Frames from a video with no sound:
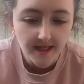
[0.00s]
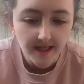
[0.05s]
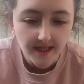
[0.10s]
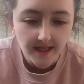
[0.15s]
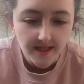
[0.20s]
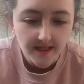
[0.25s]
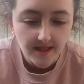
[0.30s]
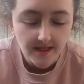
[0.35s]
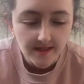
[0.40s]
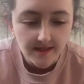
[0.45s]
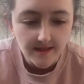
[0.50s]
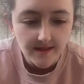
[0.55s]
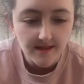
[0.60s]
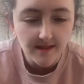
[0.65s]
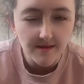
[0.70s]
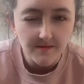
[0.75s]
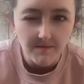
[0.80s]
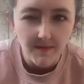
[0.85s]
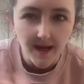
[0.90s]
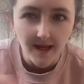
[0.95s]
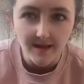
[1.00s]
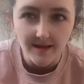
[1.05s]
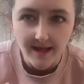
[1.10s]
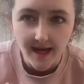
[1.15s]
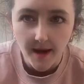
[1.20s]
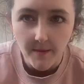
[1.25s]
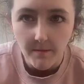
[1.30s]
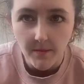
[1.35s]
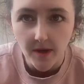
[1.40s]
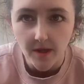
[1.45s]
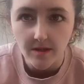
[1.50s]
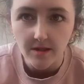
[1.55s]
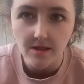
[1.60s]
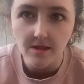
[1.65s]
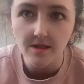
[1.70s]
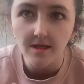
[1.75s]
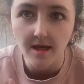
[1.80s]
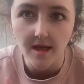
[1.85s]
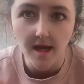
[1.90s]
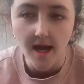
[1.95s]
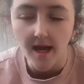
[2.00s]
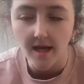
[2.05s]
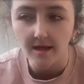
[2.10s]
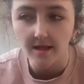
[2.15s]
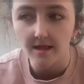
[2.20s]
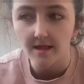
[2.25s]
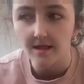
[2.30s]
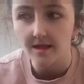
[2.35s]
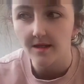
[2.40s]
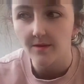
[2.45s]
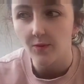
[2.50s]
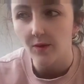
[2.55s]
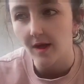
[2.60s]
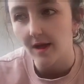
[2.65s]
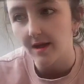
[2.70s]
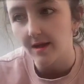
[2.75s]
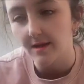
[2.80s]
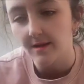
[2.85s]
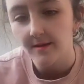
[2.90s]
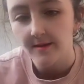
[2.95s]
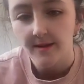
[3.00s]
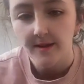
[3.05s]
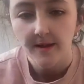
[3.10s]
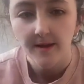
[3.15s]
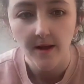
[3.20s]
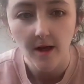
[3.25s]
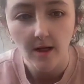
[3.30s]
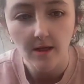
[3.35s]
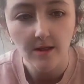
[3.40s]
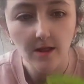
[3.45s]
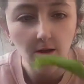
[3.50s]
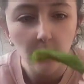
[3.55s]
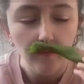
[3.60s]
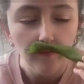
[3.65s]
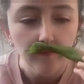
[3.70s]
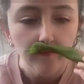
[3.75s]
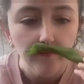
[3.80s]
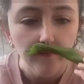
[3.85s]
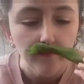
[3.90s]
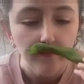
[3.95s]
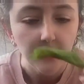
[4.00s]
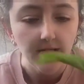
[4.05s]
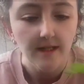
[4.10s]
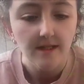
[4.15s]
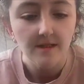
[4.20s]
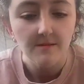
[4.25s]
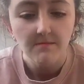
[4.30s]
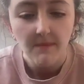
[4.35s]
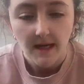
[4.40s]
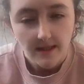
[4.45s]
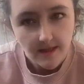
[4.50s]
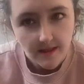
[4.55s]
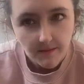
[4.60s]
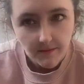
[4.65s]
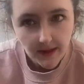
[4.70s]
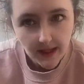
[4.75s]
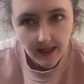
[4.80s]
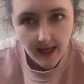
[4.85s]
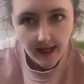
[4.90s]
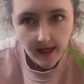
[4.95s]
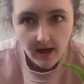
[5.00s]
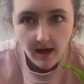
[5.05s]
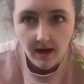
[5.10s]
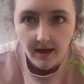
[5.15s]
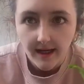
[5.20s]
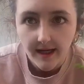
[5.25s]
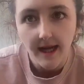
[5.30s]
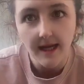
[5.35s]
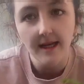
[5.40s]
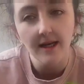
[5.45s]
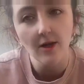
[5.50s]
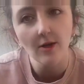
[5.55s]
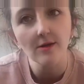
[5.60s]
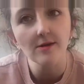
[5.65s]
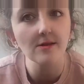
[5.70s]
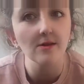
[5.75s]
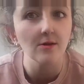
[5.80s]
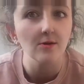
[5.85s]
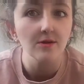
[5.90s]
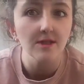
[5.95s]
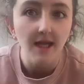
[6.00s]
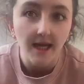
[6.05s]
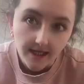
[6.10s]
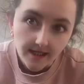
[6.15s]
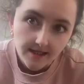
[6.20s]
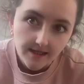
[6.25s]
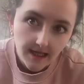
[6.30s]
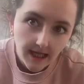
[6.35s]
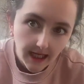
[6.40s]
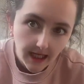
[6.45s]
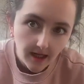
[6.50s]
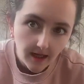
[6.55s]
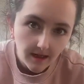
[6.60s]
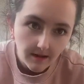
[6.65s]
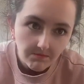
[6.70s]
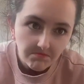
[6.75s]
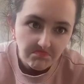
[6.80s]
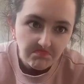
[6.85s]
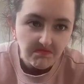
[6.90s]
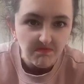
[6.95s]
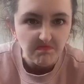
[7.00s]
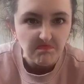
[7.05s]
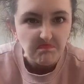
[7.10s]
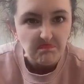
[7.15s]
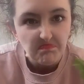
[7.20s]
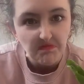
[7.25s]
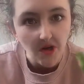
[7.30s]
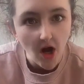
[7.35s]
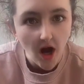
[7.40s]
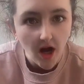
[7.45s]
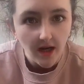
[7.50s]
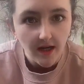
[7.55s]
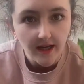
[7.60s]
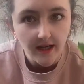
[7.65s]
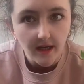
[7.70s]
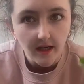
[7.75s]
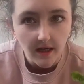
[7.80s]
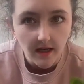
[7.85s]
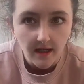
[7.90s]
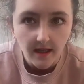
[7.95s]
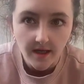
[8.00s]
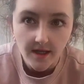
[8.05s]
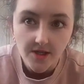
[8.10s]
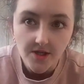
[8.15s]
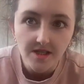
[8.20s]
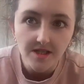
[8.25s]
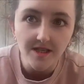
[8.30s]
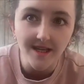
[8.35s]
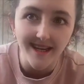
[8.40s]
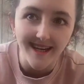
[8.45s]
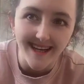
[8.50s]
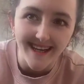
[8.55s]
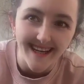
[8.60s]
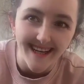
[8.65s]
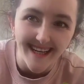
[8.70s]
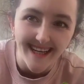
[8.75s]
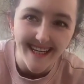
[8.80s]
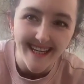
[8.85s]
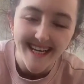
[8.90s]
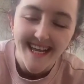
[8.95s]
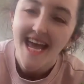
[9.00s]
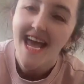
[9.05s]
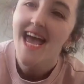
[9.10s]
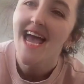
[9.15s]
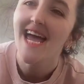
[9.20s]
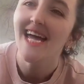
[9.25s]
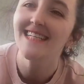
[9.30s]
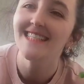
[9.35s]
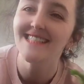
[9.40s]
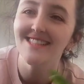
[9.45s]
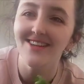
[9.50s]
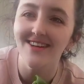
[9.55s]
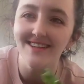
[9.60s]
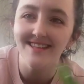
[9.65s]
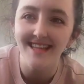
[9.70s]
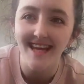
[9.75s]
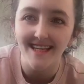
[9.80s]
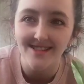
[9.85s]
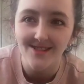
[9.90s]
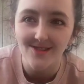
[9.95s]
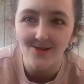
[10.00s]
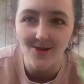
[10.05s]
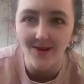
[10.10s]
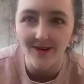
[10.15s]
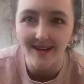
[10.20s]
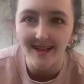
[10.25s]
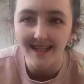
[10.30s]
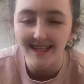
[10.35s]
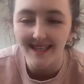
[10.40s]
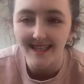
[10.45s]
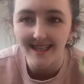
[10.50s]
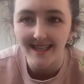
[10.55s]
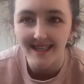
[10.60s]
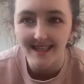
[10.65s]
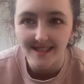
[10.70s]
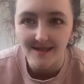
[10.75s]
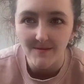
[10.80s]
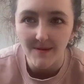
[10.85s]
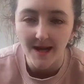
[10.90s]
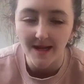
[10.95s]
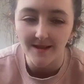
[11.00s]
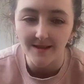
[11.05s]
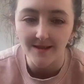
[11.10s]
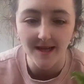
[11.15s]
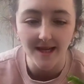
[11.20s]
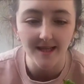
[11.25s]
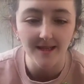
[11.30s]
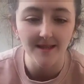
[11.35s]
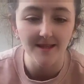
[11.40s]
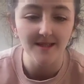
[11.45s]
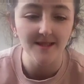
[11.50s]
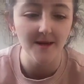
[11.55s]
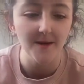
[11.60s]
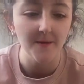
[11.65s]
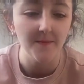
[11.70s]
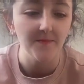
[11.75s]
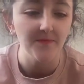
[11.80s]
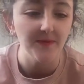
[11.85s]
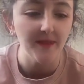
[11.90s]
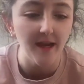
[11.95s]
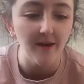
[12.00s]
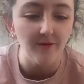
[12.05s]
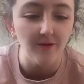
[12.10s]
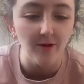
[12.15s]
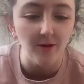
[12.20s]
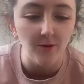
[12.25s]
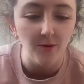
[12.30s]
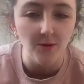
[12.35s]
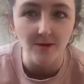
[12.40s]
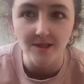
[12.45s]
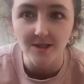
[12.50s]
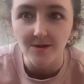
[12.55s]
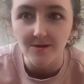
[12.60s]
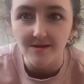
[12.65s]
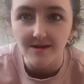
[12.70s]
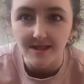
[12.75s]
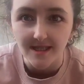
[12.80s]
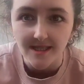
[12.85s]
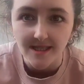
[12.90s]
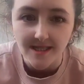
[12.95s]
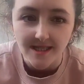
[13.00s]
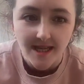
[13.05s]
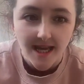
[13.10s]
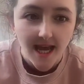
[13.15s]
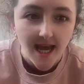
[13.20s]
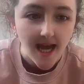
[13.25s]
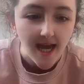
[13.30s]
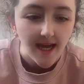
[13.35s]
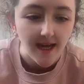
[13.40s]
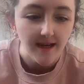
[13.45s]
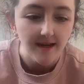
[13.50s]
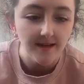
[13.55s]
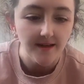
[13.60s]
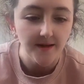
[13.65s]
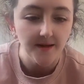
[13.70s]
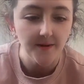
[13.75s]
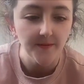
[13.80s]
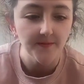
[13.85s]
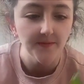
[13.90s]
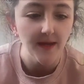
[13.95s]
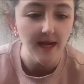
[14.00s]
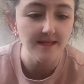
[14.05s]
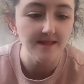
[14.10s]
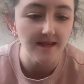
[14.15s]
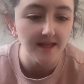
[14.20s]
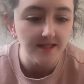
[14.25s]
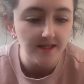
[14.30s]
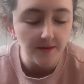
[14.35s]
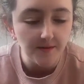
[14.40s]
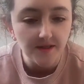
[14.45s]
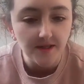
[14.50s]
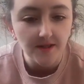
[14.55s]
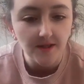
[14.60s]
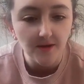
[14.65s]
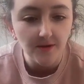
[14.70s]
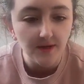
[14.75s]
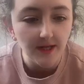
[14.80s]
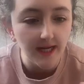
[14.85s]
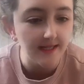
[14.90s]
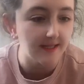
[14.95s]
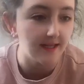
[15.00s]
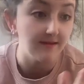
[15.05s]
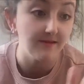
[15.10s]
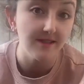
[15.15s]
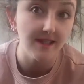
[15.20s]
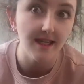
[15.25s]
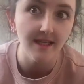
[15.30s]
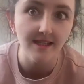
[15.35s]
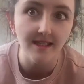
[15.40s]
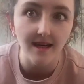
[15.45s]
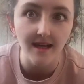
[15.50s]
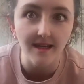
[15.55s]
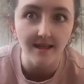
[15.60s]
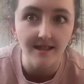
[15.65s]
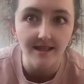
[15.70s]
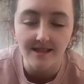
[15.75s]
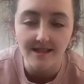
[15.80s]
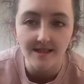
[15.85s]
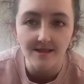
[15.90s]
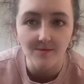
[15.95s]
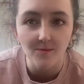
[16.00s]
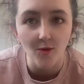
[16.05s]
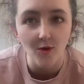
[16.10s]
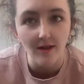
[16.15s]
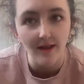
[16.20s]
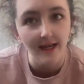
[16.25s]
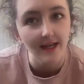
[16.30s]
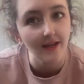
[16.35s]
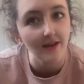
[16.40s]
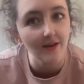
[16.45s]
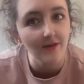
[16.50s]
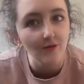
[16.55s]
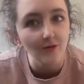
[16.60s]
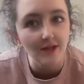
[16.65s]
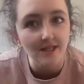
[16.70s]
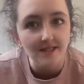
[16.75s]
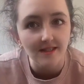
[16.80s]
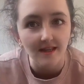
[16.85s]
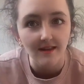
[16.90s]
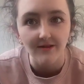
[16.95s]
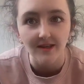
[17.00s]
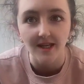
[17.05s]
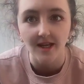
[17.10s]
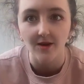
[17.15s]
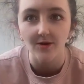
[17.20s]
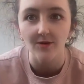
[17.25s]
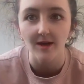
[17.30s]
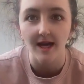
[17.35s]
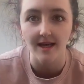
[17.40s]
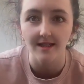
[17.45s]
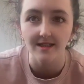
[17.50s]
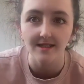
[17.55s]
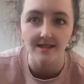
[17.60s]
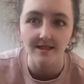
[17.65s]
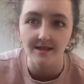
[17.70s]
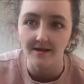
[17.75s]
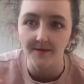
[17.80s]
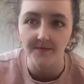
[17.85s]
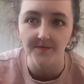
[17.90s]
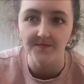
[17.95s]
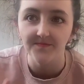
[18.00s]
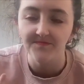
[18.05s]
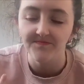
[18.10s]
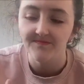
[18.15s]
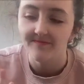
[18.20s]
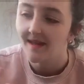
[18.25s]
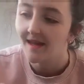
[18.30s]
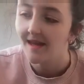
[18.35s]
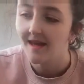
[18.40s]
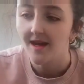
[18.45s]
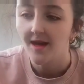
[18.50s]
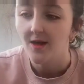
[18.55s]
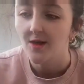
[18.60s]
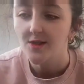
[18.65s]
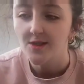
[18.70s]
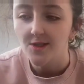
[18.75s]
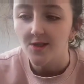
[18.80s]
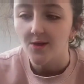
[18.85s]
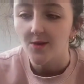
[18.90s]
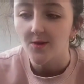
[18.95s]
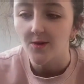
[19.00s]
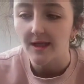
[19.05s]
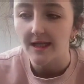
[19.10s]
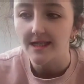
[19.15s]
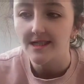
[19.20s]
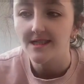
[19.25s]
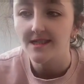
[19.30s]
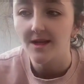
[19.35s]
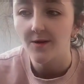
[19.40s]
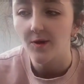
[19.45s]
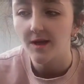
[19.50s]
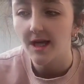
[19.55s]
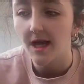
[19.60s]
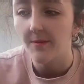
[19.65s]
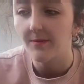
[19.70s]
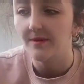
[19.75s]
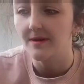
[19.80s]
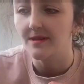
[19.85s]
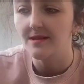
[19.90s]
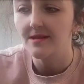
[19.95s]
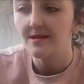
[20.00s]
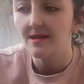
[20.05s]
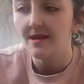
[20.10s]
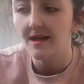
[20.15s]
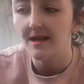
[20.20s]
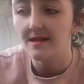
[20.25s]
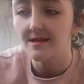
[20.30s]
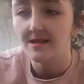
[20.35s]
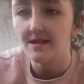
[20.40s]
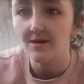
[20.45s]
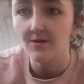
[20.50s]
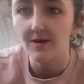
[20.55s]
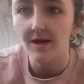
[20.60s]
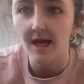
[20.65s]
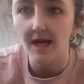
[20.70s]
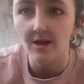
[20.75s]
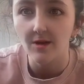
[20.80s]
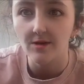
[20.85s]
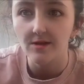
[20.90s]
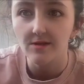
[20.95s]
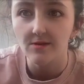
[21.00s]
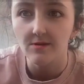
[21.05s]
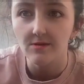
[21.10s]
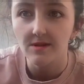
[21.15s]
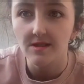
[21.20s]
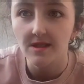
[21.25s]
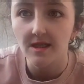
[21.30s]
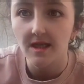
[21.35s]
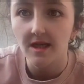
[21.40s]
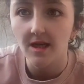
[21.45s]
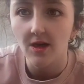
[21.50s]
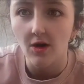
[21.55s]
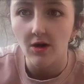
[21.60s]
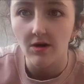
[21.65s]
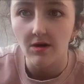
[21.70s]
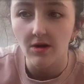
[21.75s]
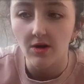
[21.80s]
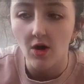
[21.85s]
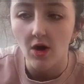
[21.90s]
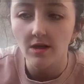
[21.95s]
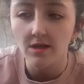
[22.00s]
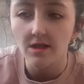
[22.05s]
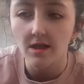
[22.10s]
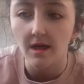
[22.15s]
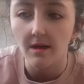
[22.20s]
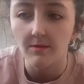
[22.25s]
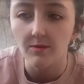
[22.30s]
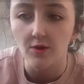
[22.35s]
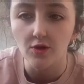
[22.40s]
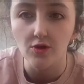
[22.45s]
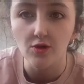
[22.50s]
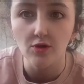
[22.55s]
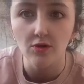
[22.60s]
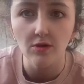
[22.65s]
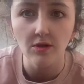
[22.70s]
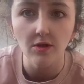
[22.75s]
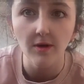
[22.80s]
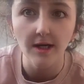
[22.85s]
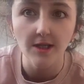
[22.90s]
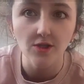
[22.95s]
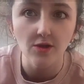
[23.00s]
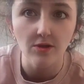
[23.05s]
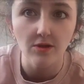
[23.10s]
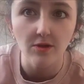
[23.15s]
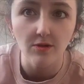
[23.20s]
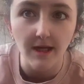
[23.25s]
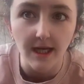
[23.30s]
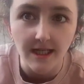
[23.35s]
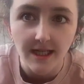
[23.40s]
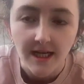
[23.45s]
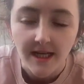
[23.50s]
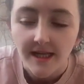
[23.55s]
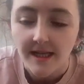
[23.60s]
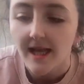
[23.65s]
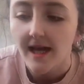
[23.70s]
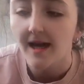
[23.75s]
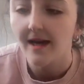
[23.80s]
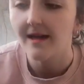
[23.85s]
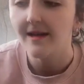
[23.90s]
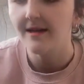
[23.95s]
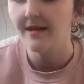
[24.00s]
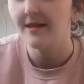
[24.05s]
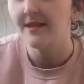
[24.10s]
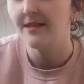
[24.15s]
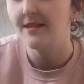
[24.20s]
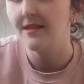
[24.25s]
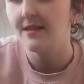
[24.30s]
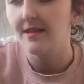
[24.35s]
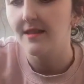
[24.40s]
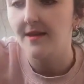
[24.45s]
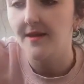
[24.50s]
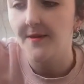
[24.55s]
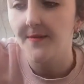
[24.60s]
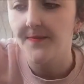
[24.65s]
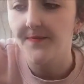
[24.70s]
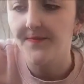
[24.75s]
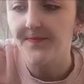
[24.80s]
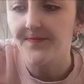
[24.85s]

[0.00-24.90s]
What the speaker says: it doesn't smell that much, and well, although it smells a bit like garlic and it also tastes like garlic-ish, it is not that strong in smell, and therefore we will use this as a substitute. As I said, this is more like a freestyle video, and so let's see what happens. As you can also see, or not, I'm not sure, no, I shouldn't do that, the